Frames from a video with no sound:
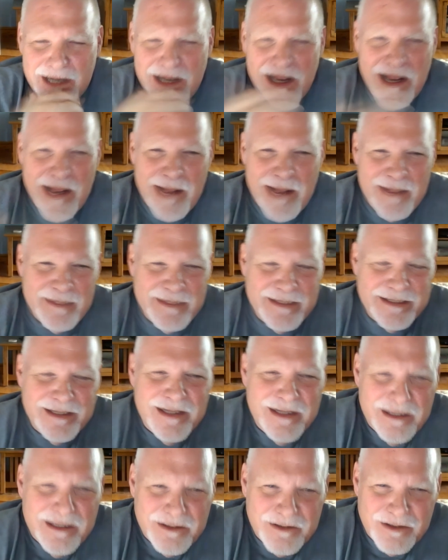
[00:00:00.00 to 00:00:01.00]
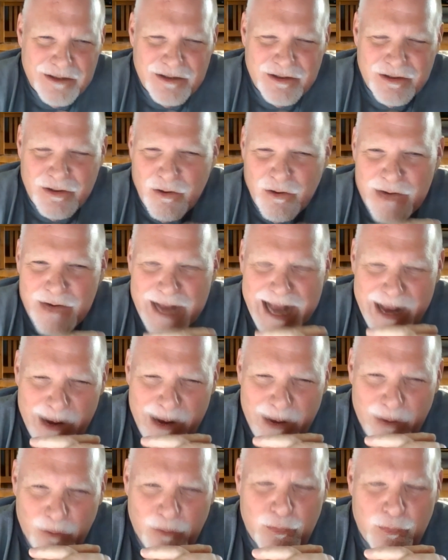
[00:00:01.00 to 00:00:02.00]
mean, to show you
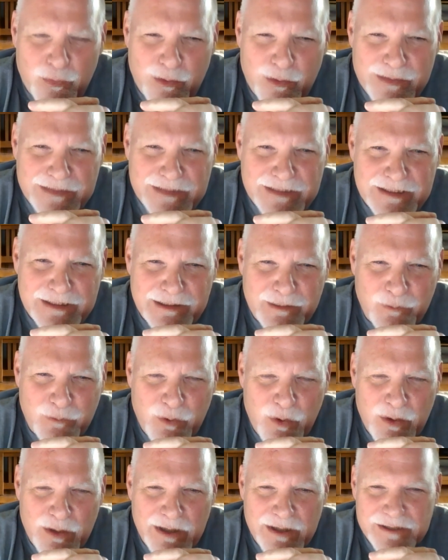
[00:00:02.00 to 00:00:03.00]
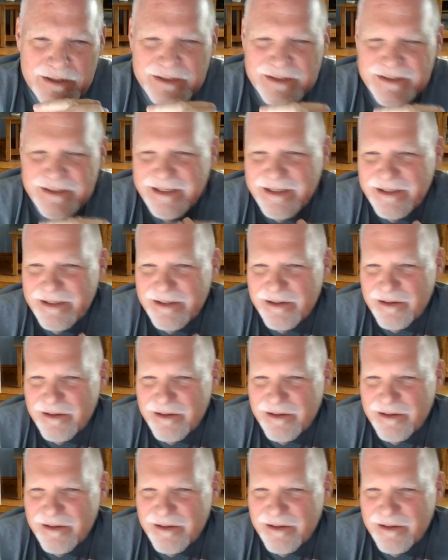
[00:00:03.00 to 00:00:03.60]
how present it was,